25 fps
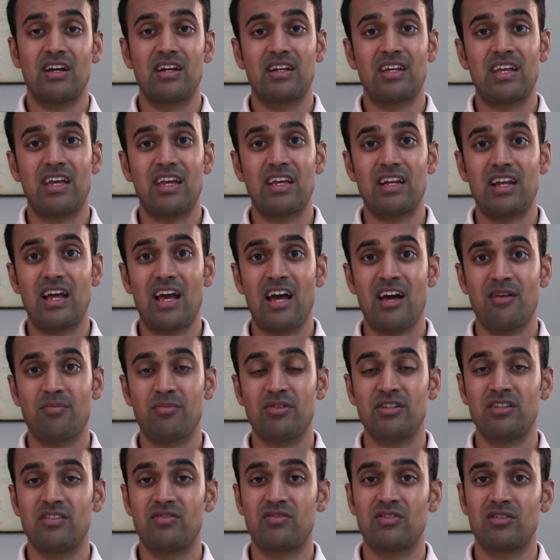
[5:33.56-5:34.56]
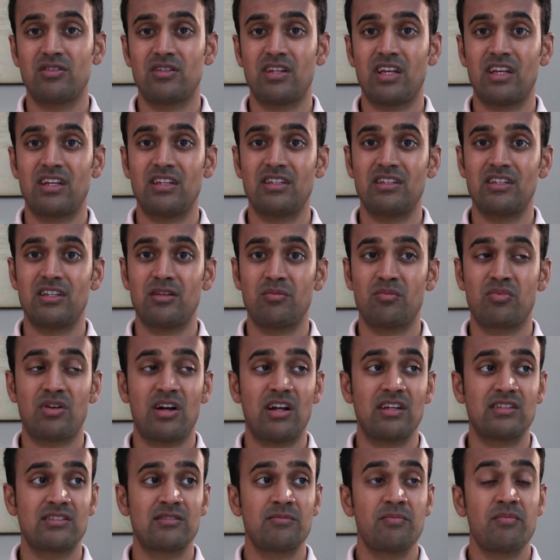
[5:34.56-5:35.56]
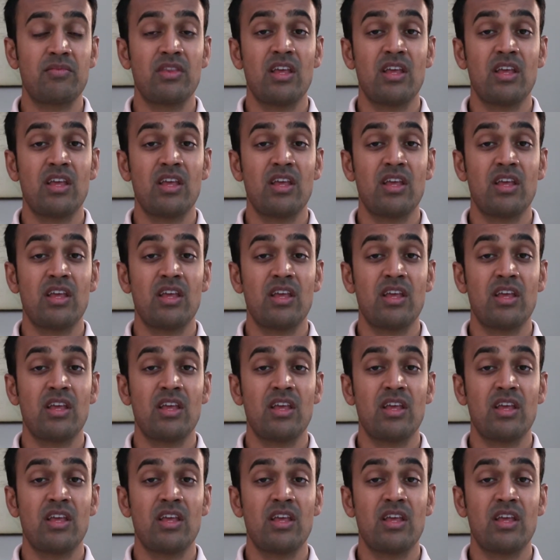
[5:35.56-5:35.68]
can't happen if you're taking deep breaths.